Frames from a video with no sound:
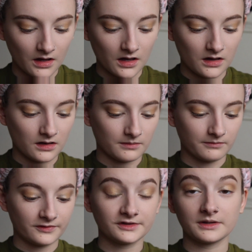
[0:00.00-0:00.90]

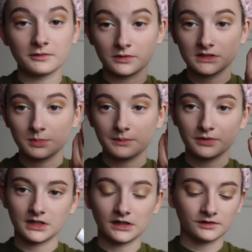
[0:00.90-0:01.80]
I'm going to be
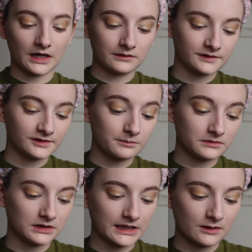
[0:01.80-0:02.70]
putting down
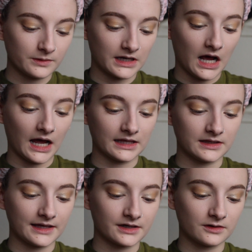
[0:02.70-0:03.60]
some liquid
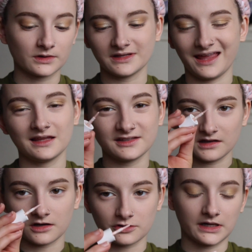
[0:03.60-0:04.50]
highlighter, or it's
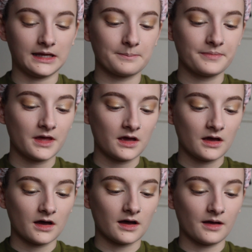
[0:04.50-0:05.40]
like a cream.
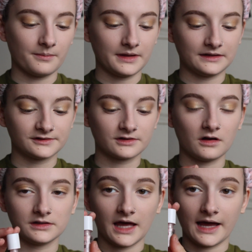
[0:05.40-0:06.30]
It's
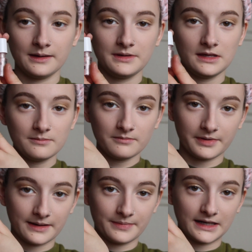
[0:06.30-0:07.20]
called High Beam
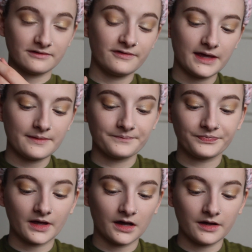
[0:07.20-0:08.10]
by Benefit.
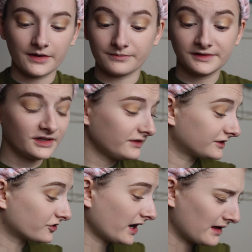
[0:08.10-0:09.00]
This stuff
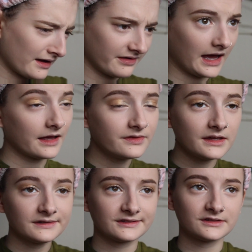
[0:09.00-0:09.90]
is great. I've had
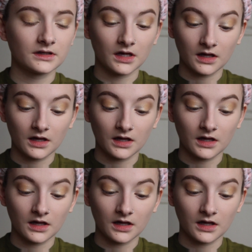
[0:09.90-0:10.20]
this,